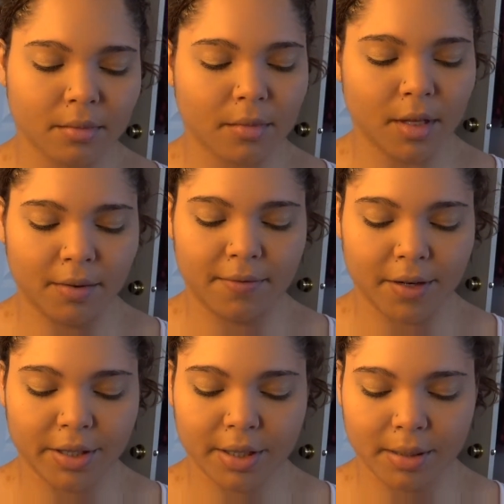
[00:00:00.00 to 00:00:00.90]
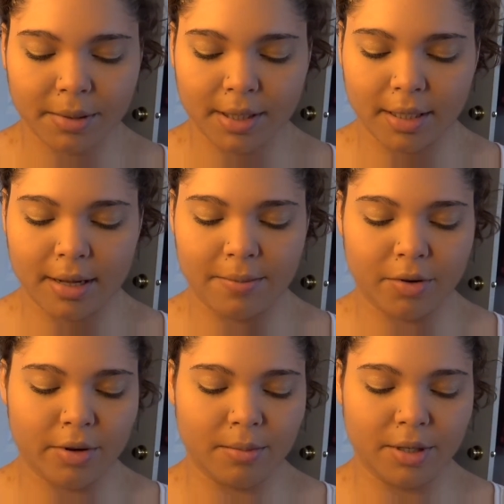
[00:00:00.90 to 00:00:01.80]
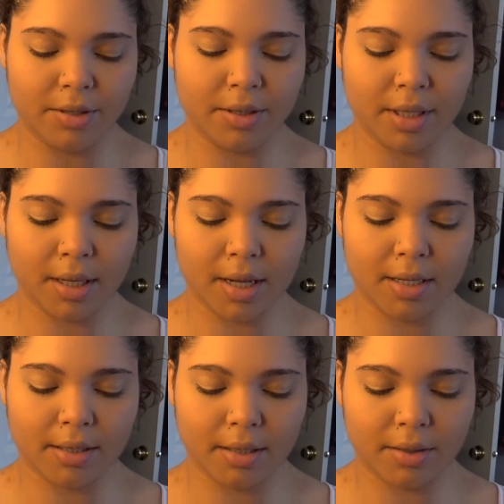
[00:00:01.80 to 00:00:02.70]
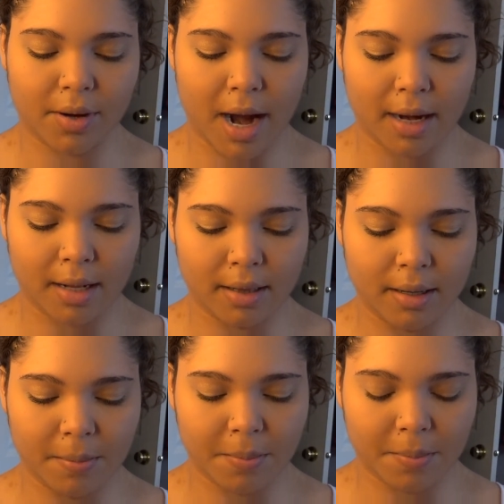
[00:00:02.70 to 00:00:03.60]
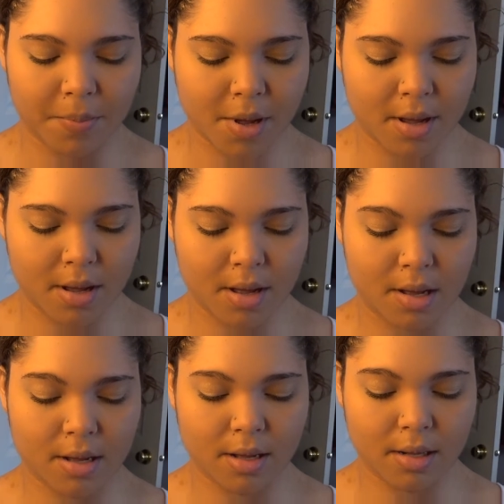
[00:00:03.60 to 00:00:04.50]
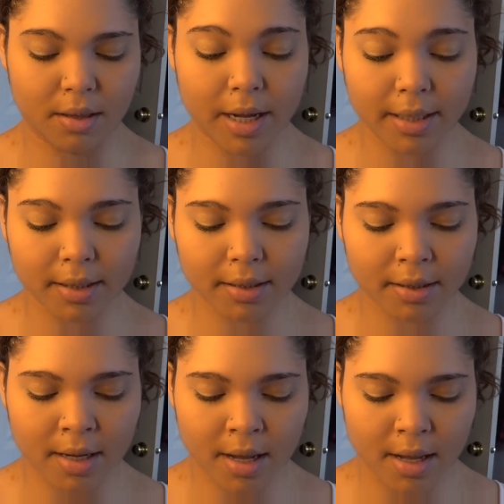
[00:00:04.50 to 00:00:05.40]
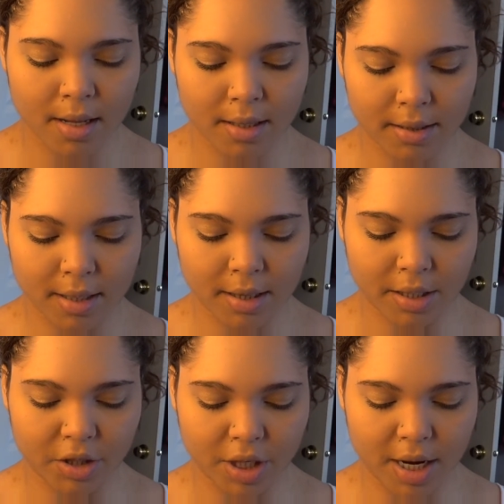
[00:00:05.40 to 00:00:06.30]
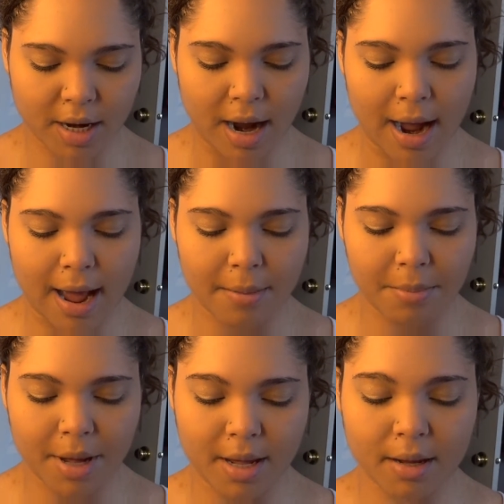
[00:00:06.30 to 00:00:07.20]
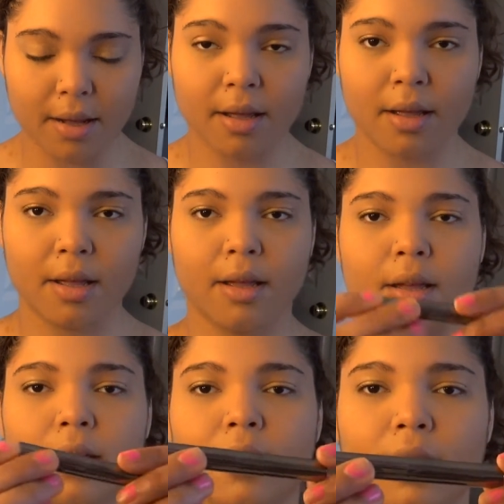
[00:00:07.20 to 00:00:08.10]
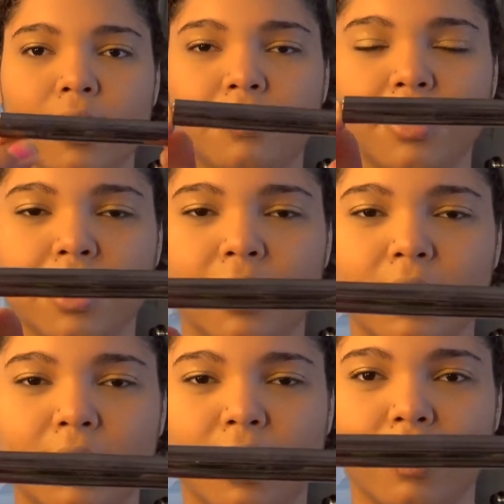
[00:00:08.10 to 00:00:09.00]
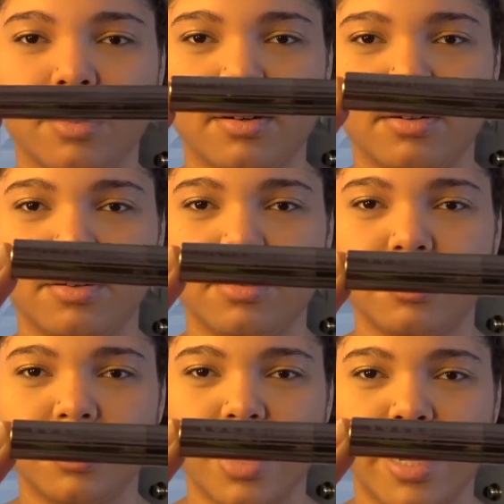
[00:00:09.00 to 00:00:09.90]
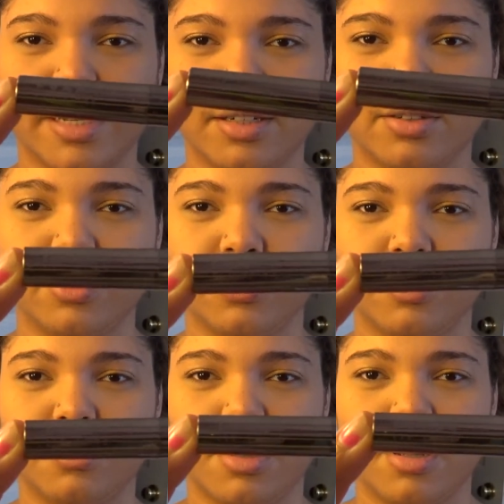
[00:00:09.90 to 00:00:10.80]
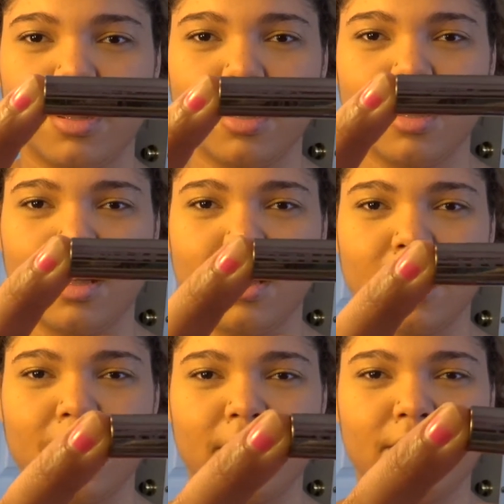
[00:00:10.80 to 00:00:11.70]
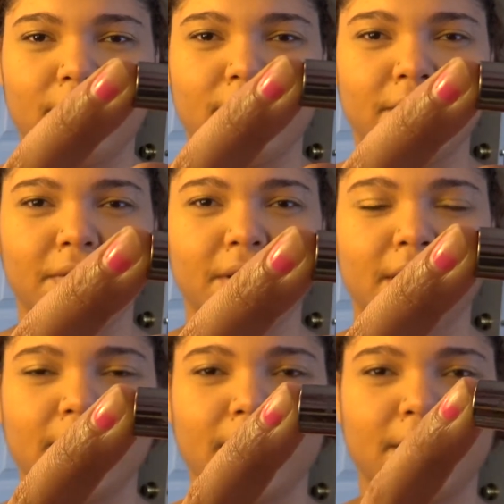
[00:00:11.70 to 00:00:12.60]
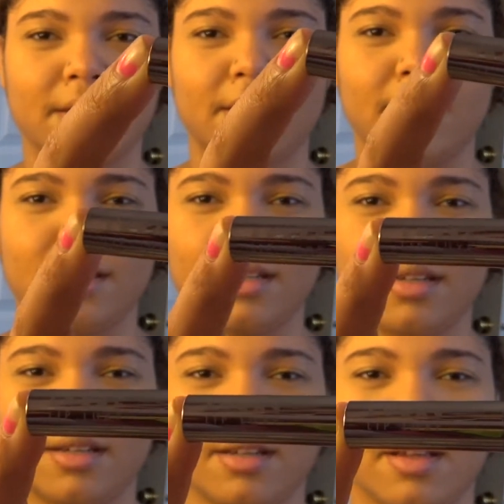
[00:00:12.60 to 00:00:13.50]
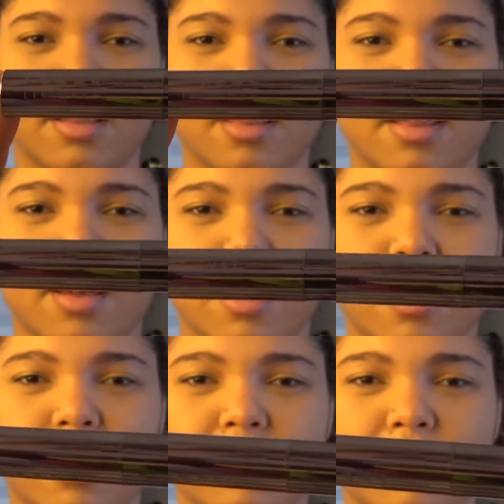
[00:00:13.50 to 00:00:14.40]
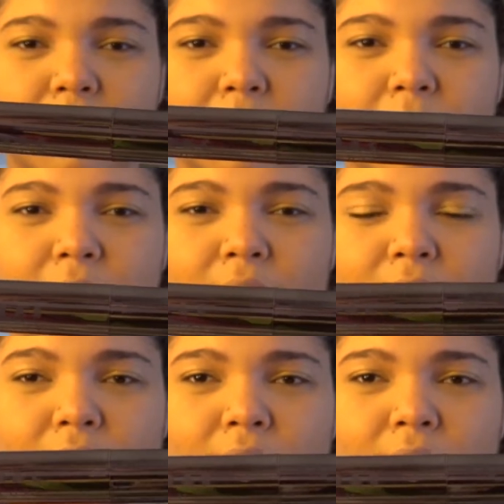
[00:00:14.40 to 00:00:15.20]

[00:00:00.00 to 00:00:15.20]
The first lipstick I'm going to be using is Lorac Lip Luxe. It's in the shade Hot Pink. It comes in this little tiny tube. I don't know if you guys can see that, but